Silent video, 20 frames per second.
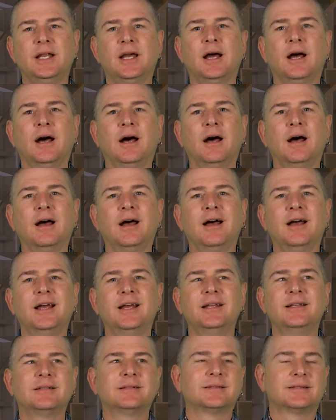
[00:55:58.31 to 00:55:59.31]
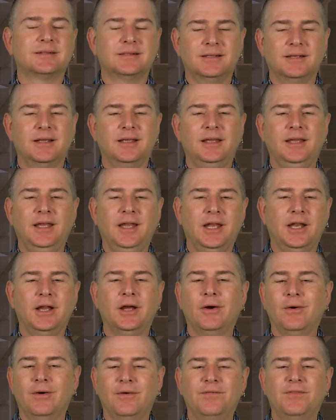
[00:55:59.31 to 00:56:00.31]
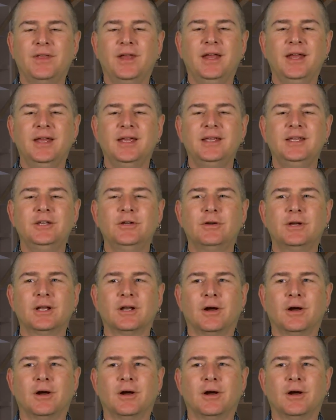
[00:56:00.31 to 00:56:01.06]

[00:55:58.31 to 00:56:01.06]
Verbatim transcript: uh, you know, if you can